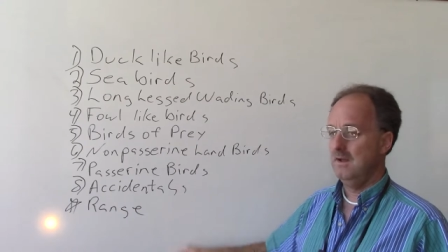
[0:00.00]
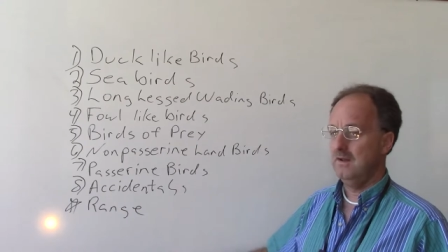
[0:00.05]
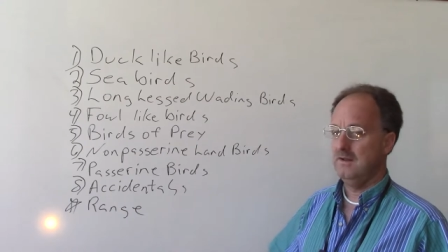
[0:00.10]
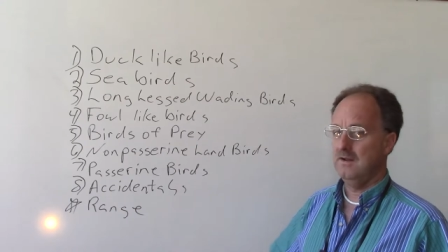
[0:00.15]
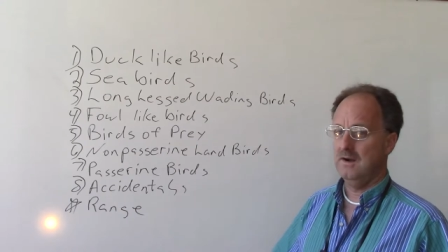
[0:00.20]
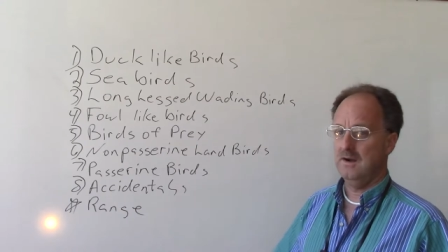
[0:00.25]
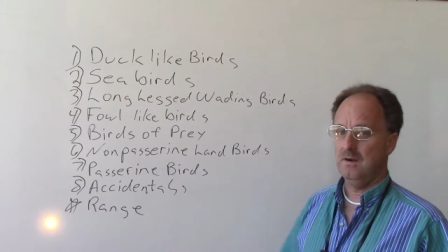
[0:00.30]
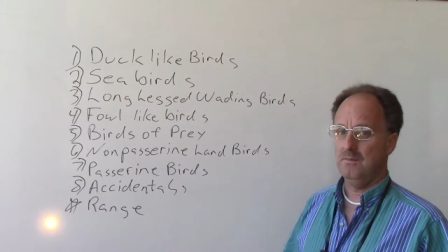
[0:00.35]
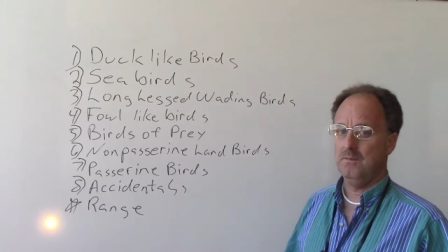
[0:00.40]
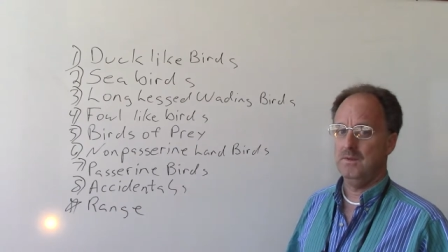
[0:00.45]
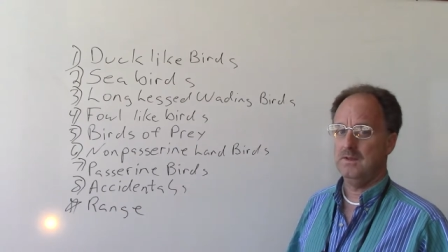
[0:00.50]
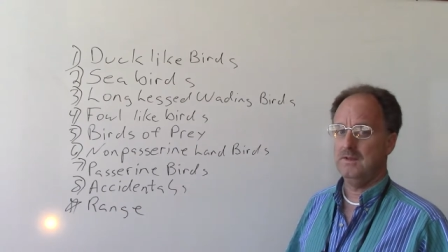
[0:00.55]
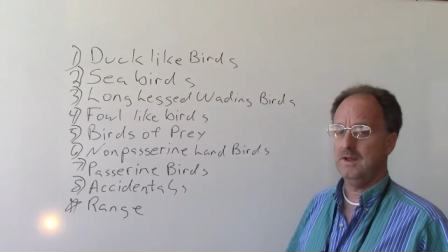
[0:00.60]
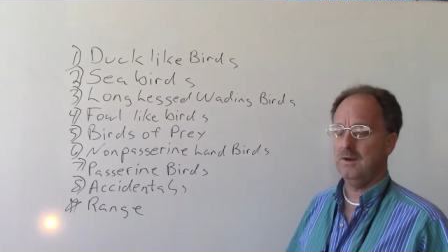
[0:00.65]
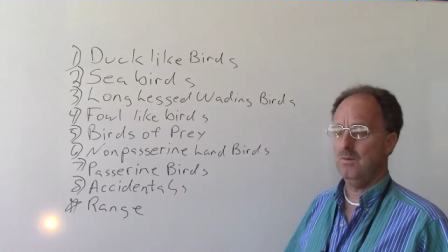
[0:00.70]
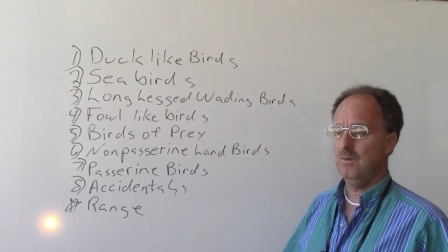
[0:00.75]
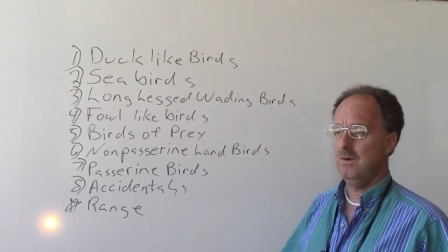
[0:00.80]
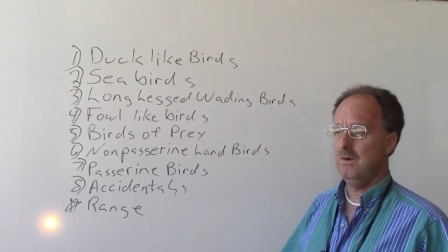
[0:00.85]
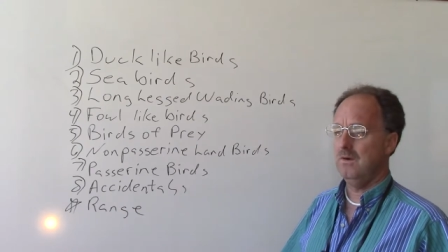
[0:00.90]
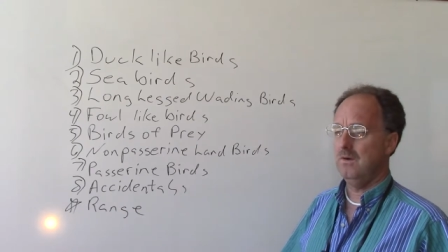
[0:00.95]
there, but they
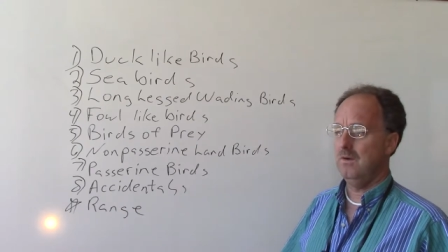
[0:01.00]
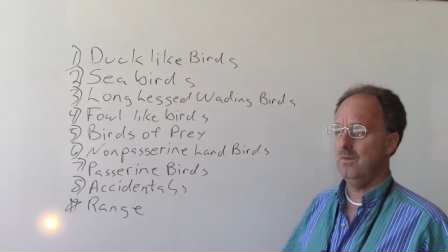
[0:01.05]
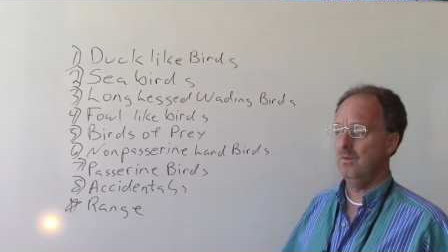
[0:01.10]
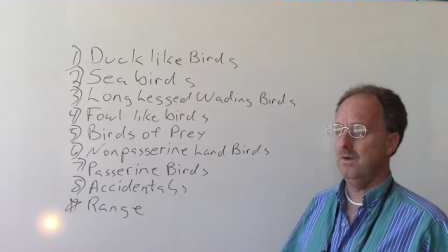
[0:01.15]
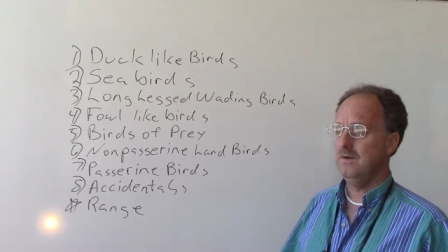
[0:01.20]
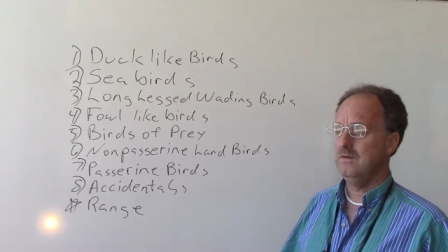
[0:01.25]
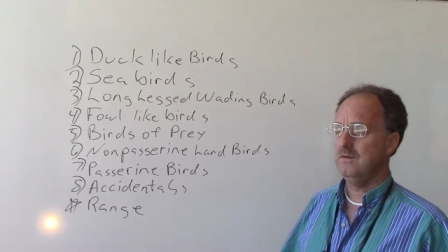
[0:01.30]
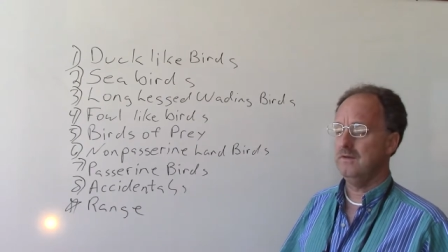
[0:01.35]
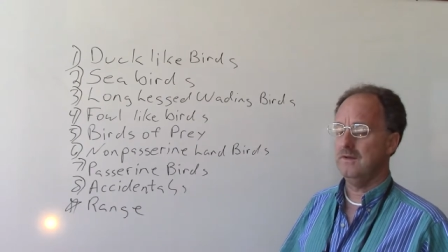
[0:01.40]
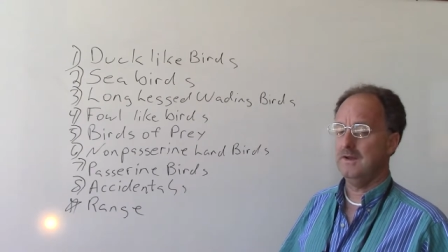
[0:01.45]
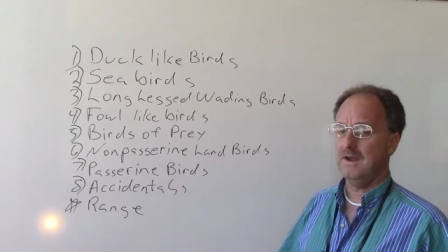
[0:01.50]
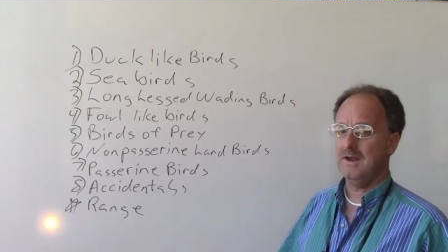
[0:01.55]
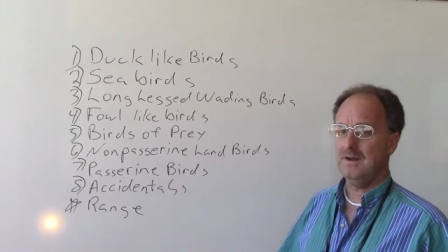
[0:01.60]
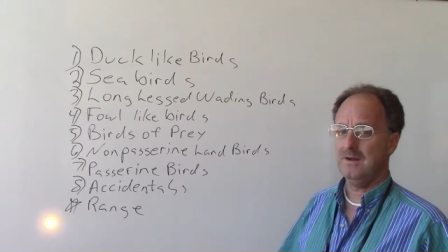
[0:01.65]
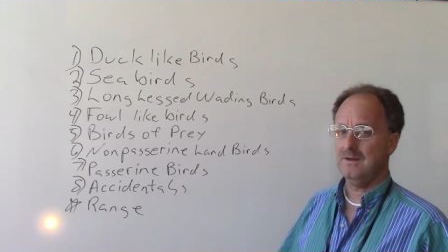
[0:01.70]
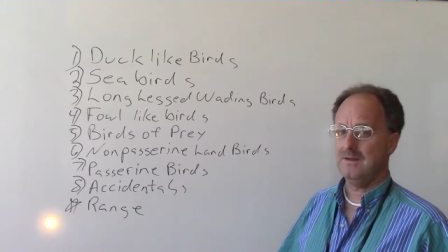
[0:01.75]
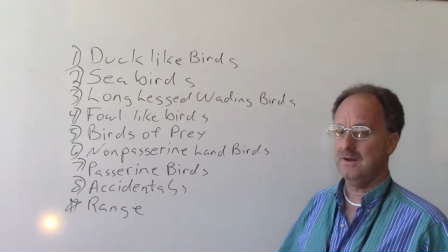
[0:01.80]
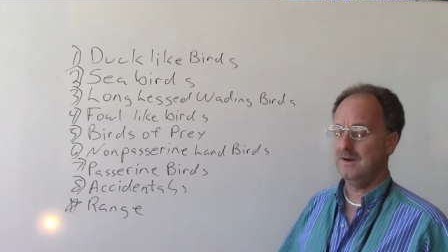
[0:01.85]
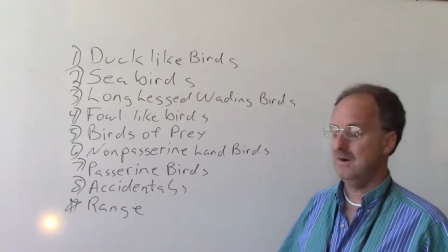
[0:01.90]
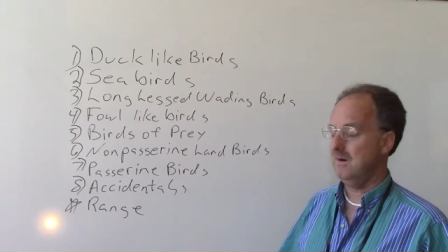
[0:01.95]
weren't originally
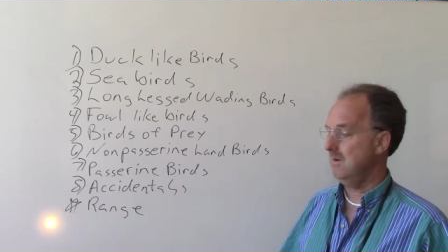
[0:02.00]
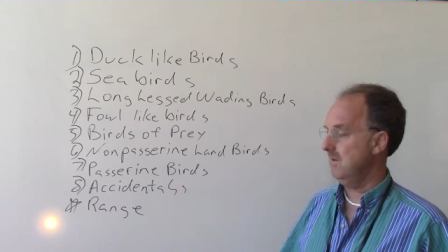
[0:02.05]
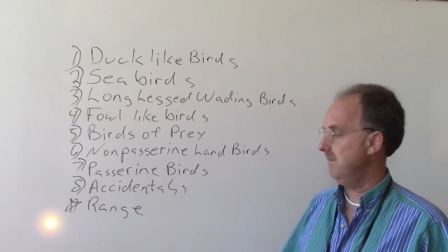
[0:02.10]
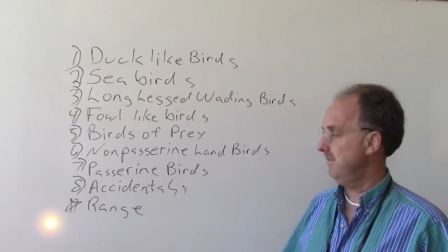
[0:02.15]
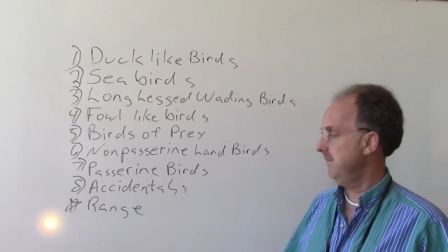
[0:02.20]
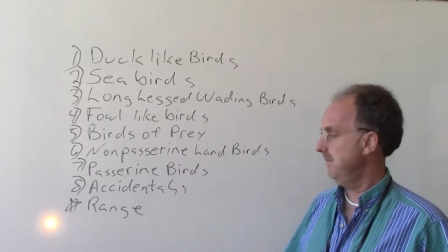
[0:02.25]
out there.